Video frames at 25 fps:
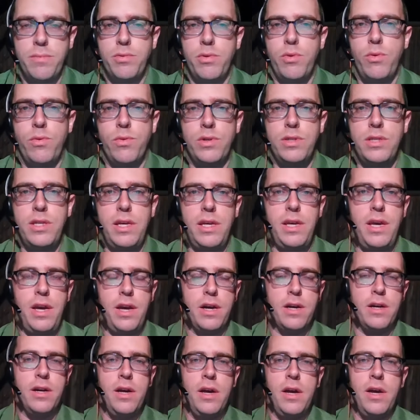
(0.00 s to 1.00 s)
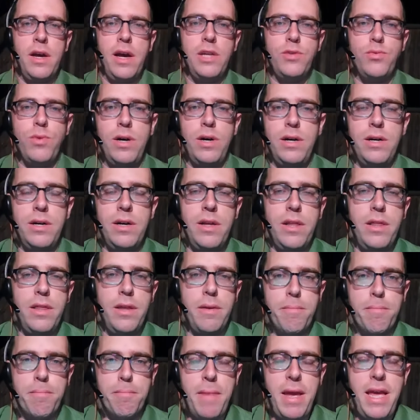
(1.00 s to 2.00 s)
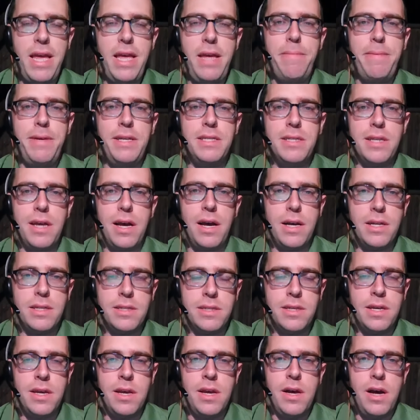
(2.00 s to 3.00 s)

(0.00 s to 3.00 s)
So what we're seeing here is while there may be signs